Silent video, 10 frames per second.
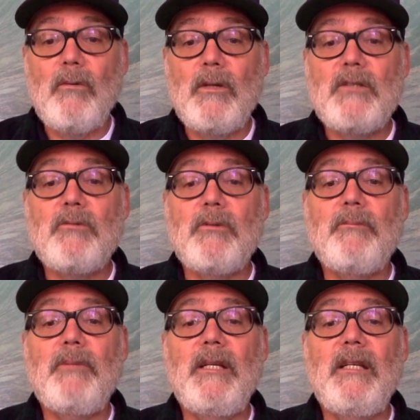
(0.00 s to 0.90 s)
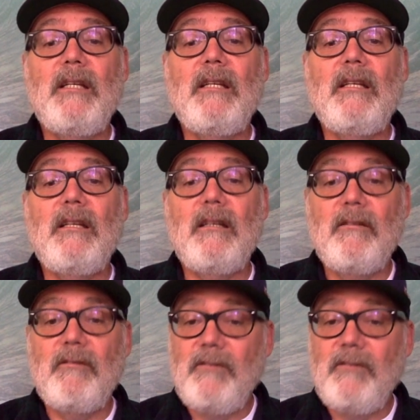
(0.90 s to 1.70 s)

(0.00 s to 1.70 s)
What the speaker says: which would be